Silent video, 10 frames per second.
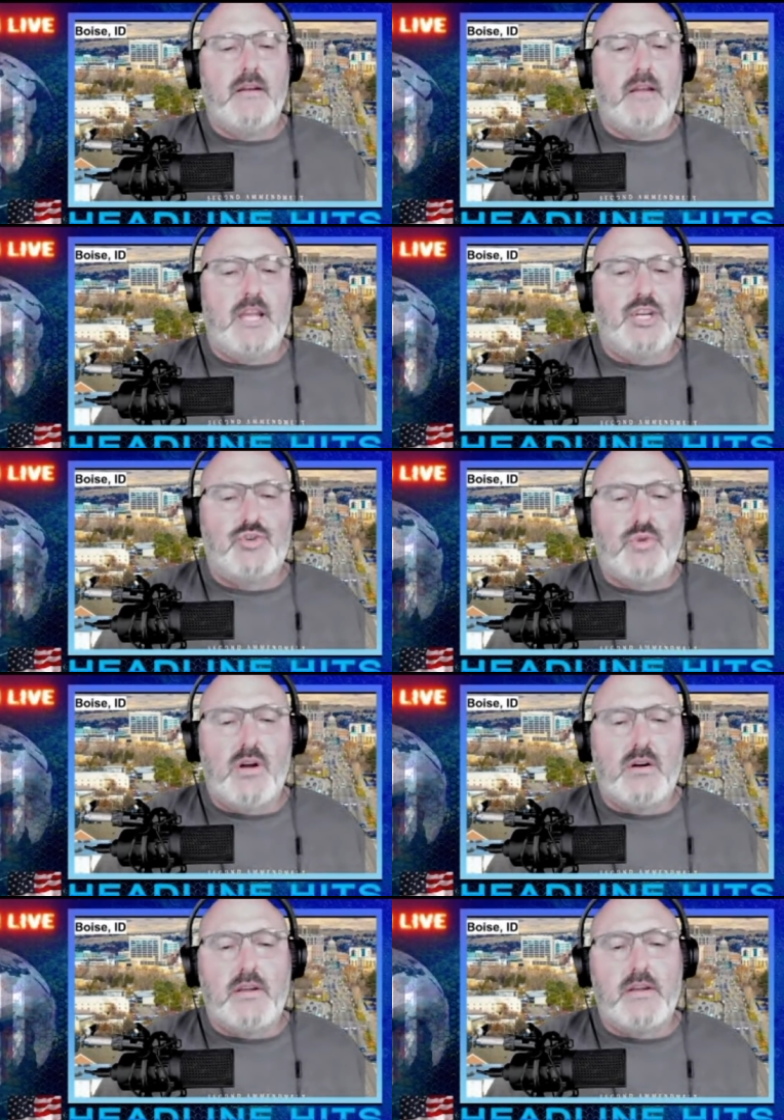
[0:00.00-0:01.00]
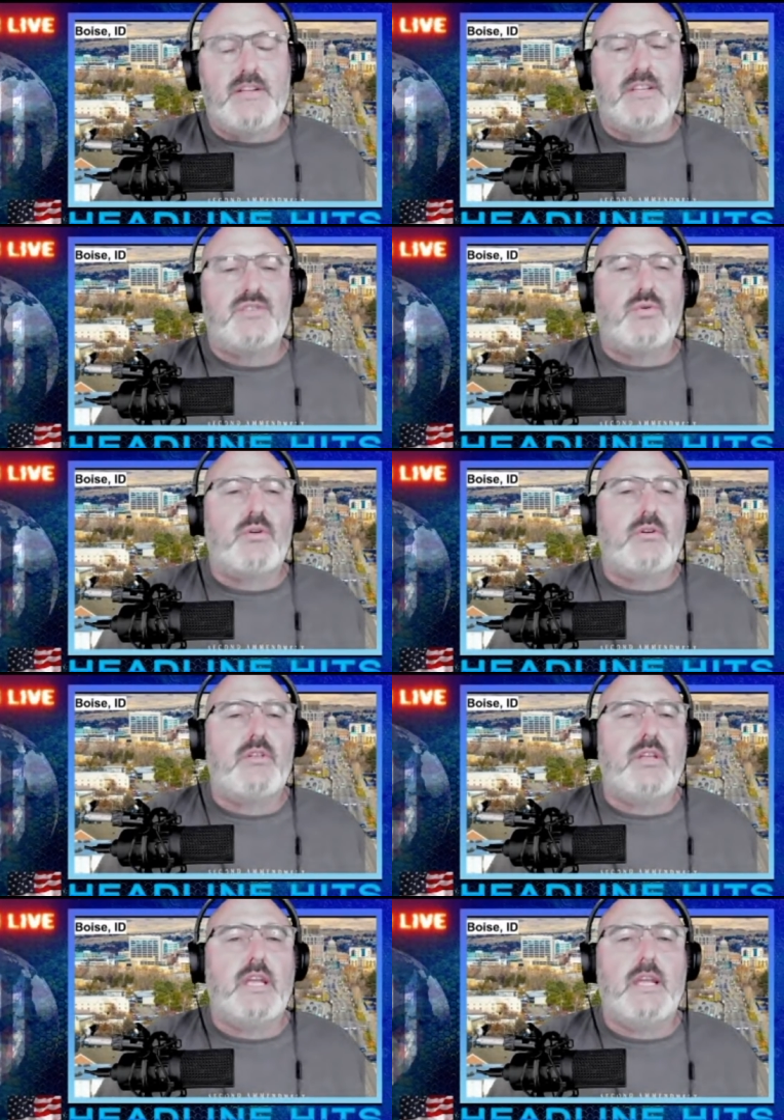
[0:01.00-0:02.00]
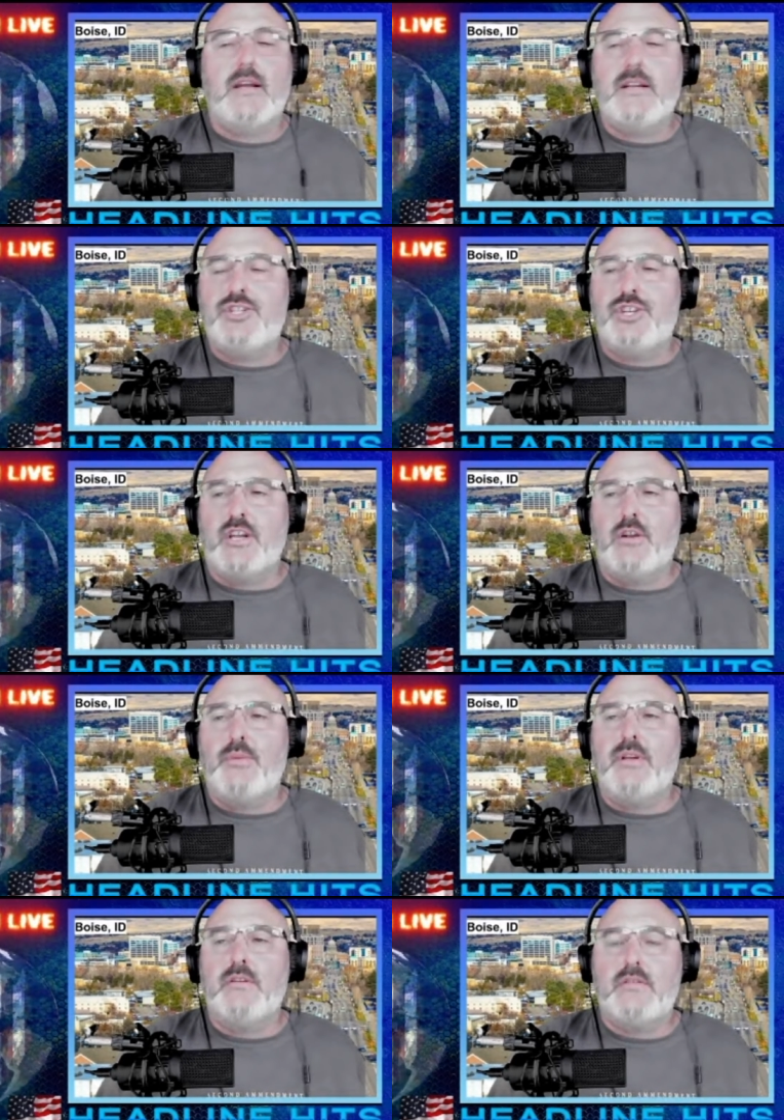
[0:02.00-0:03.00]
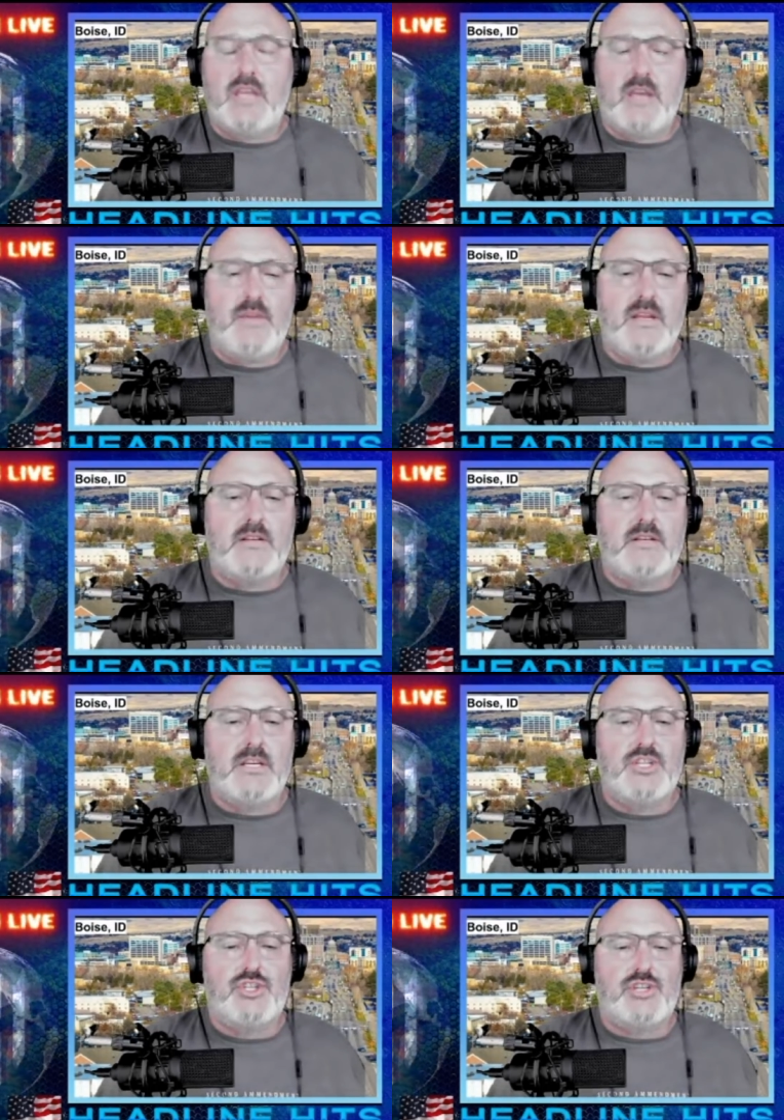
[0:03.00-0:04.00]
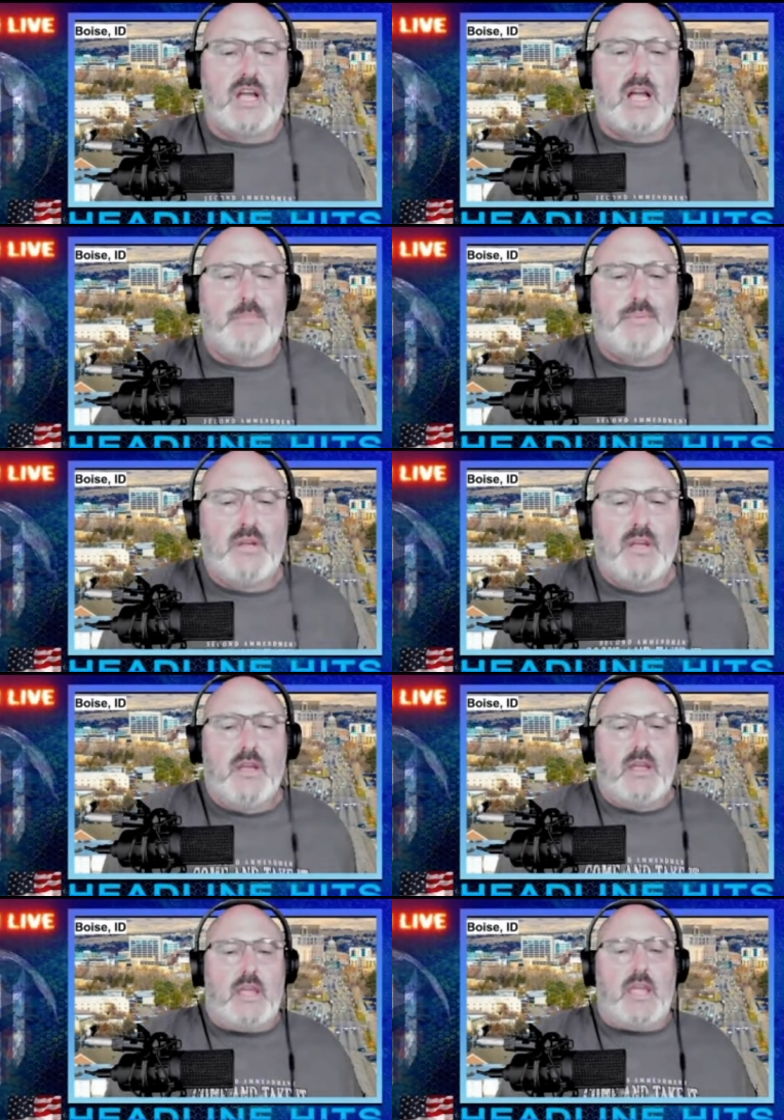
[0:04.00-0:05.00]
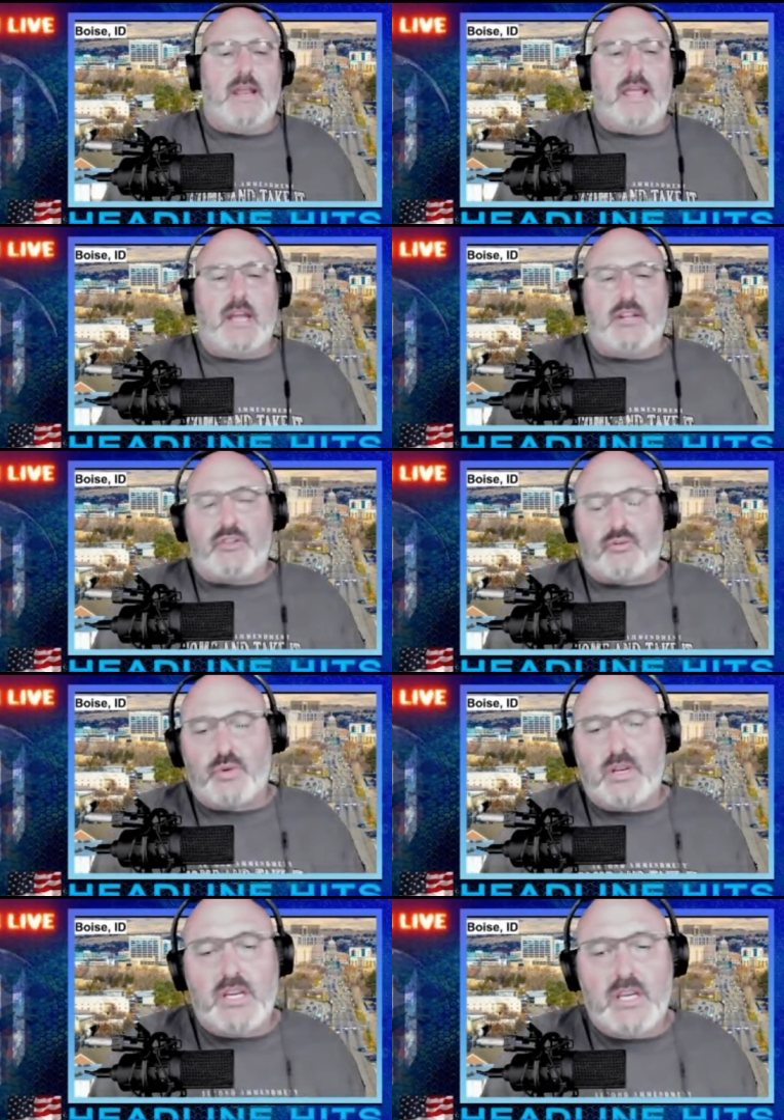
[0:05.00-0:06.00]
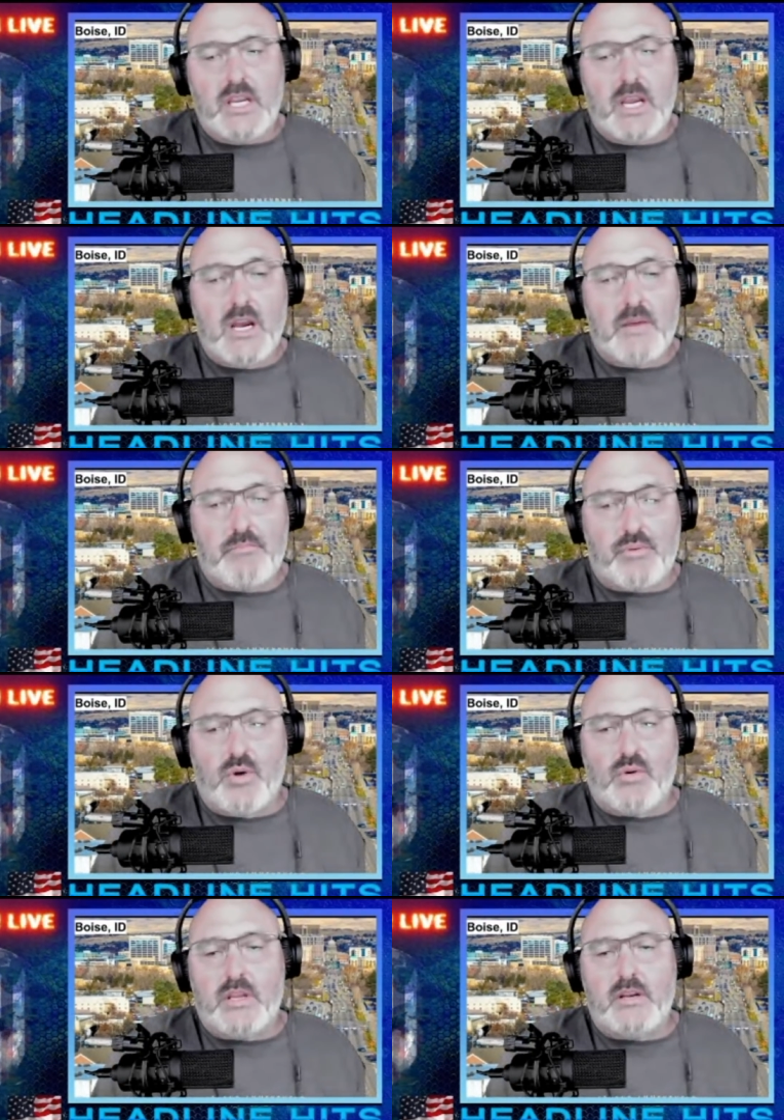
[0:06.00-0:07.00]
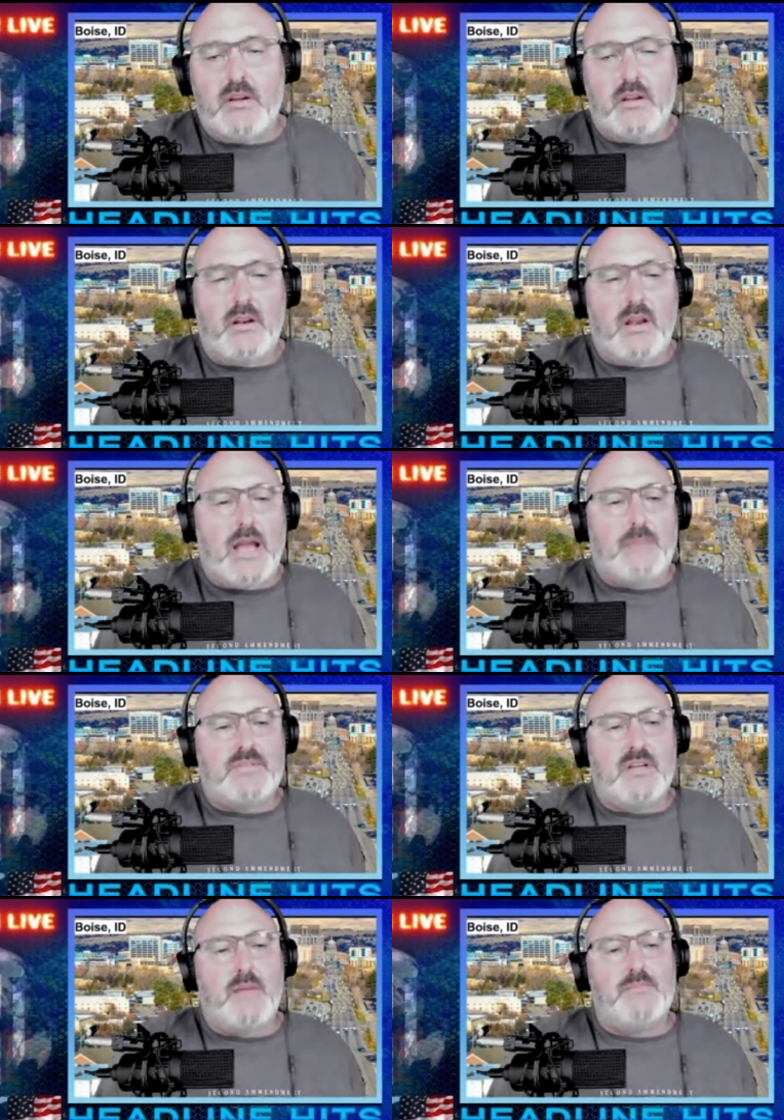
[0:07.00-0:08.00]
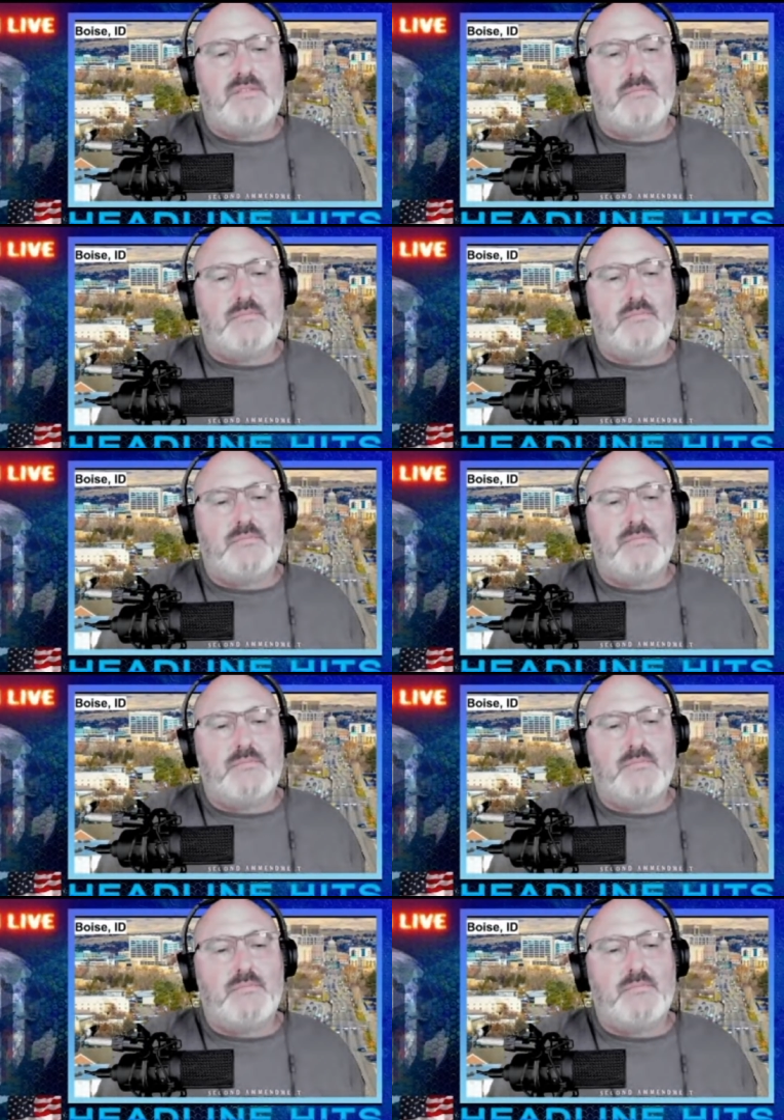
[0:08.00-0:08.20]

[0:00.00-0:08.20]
a drunk and disorderly gentleman came into his shop and had three broken laptops.